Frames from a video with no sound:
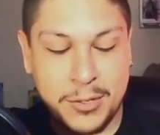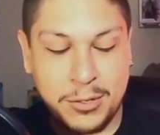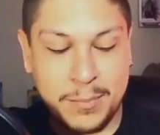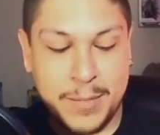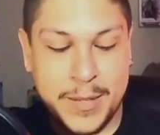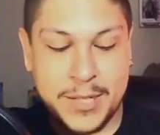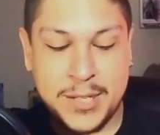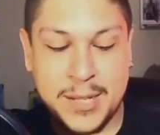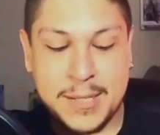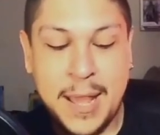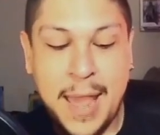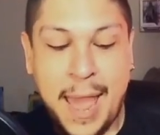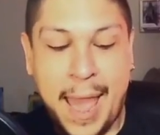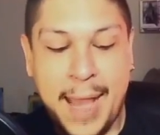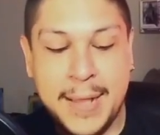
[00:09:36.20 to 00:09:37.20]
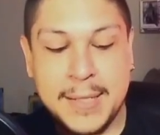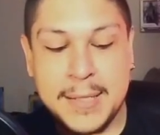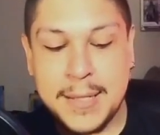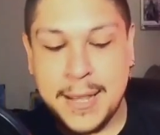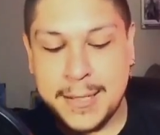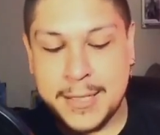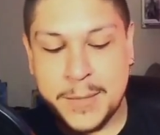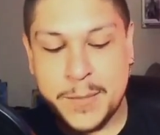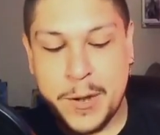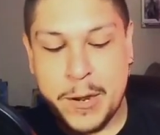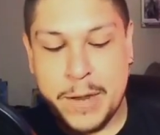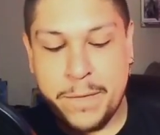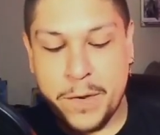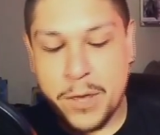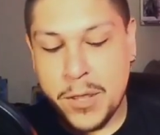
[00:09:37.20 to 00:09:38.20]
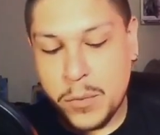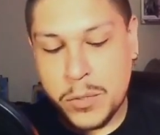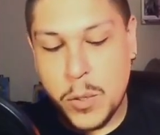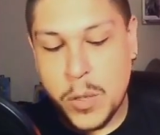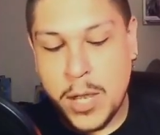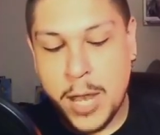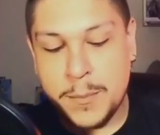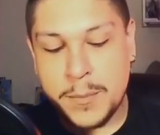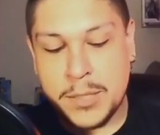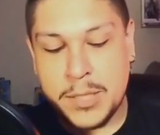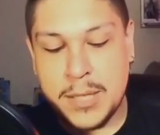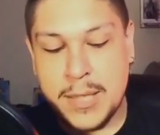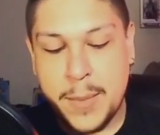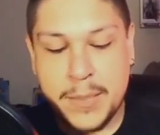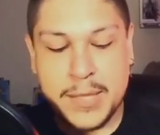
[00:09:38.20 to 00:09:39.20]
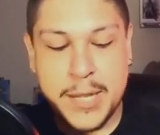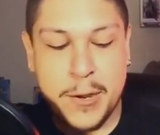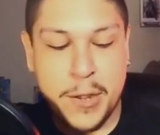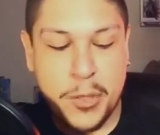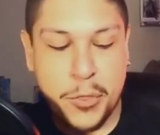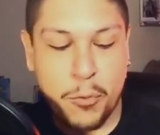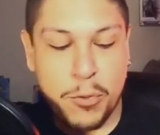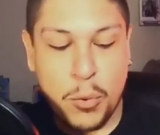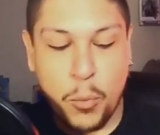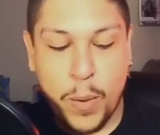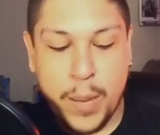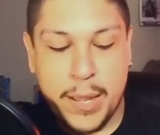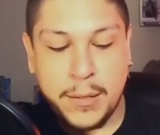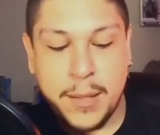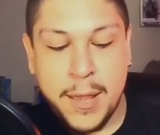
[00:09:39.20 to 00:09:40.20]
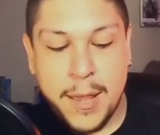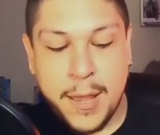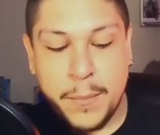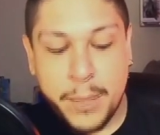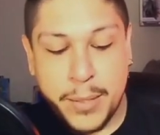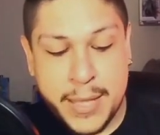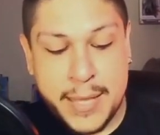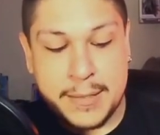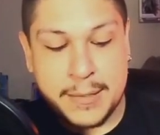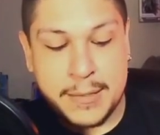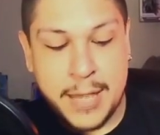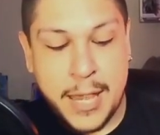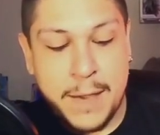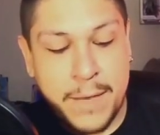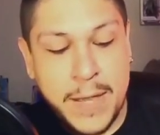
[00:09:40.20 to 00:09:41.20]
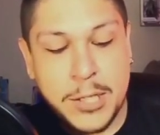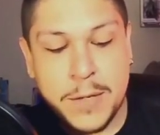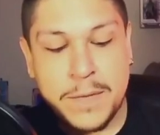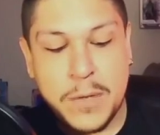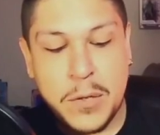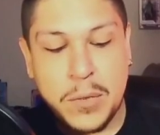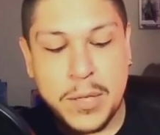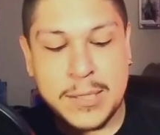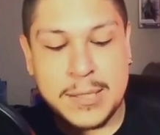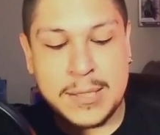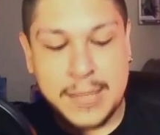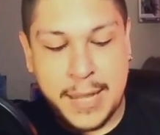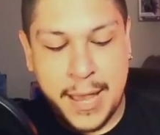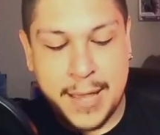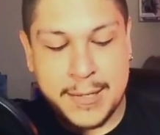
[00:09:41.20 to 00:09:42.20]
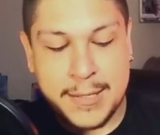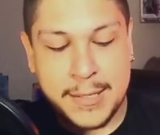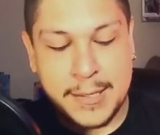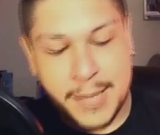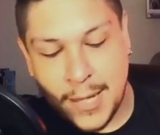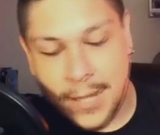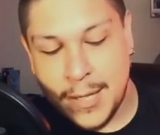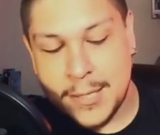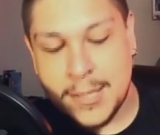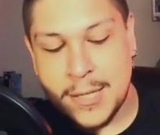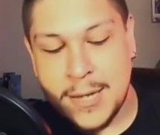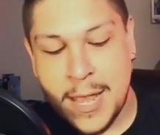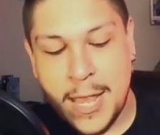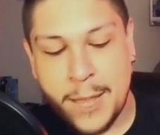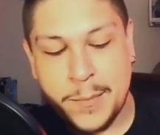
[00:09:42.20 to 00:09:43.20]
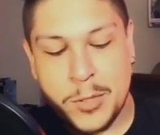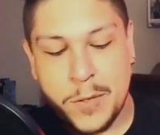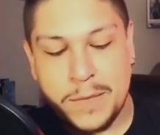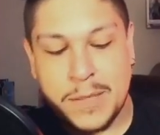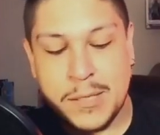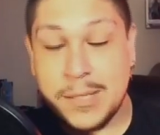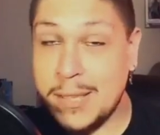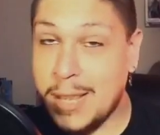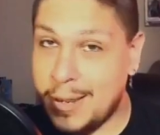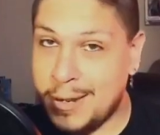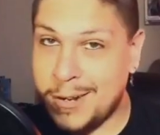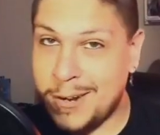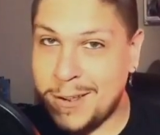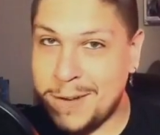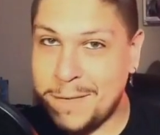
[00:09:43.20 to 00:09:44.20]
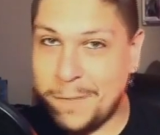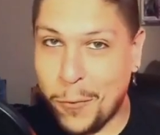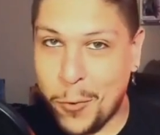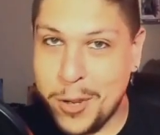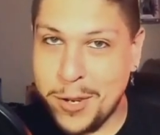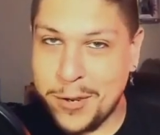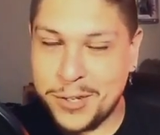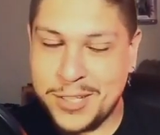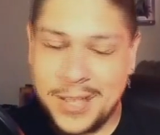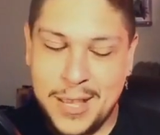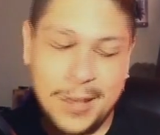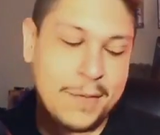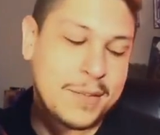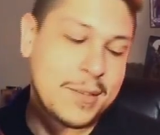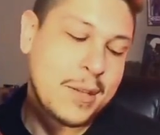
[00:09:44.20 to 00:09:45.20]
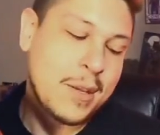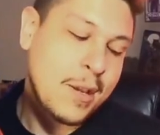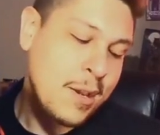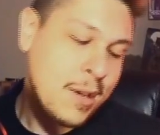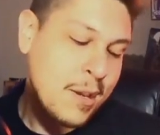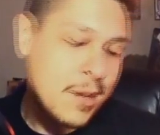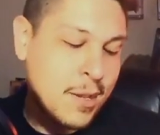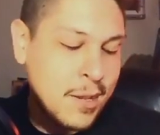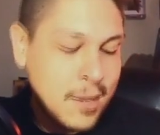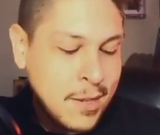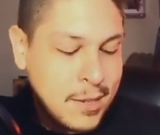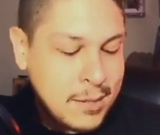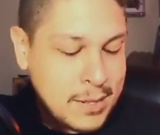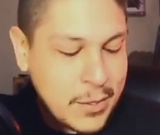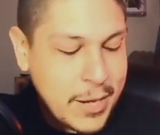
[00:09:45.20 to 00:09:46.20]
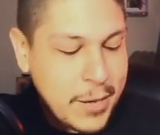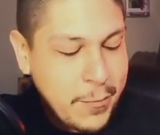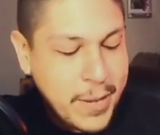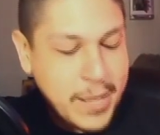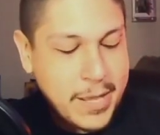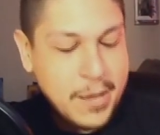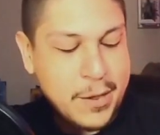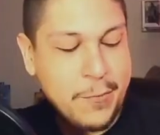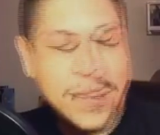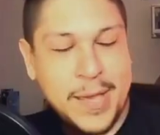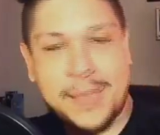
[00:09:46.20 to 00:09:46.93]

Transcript: bitch says, As is customary for those who come to Themyscira through the well, please, if each of you could stand and tell us the names you've decided on for yourselves. So here we go. We get the